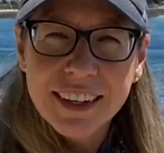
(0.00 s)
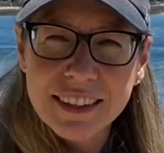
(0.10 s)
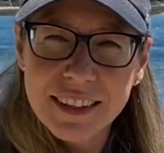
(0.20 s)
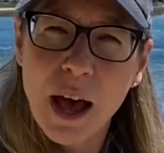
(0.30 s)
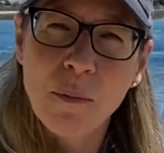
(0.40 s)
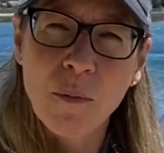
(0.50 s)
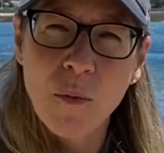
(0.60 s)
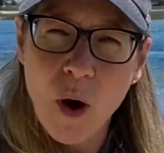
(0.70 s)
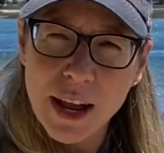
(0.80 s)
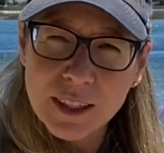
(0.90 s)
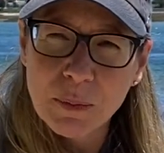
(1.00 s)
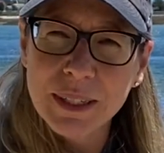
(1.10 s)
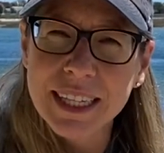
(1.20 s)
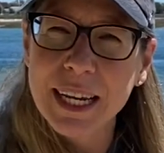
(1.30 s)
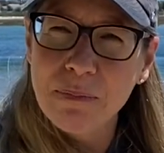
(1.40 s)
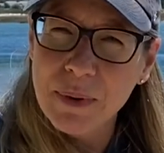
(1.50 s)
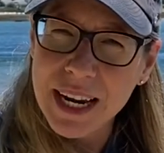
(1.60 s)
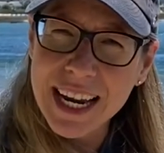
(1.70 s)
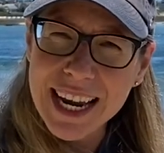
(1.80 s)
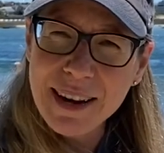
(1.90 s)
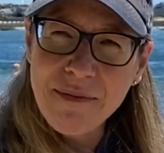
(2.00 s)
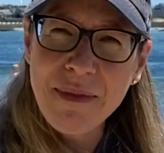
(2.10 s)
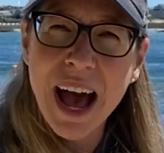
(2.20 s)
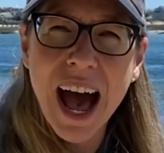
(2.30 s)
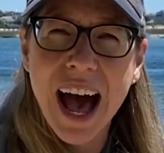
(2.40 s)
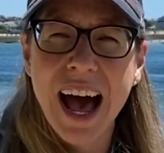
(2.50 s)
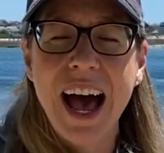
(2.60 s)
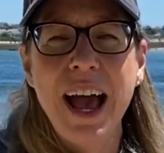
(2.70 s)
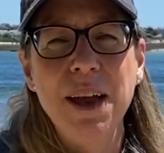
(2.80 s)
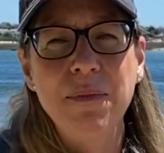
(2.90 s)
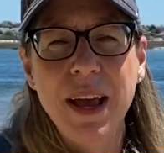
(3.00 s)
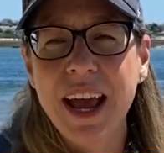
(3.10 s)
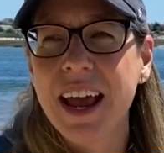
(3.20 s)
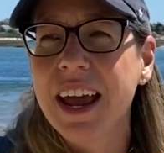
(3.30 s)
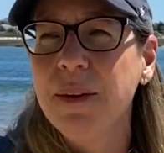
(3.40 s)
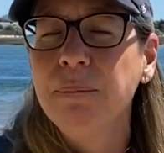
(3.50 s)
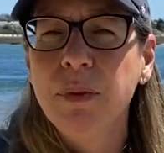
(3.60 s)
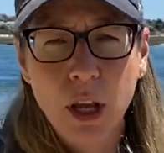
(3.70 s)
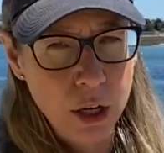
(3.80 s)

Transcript: Someone's been sleeping in my bed.